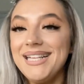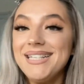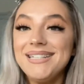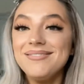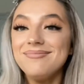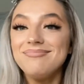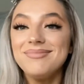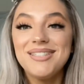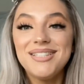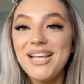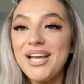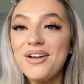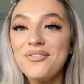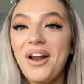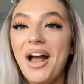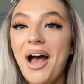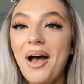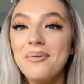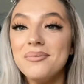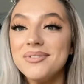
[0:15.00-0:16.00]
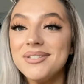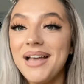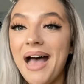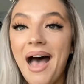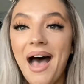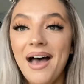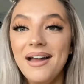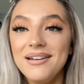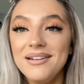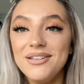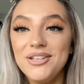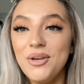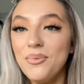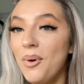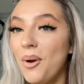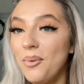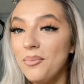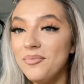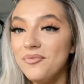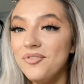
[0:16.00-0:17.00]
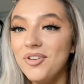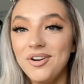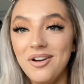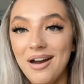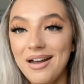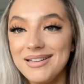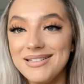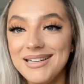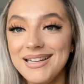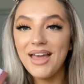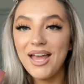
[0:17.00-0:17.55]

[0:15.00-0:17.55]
stick around and you won't regret it.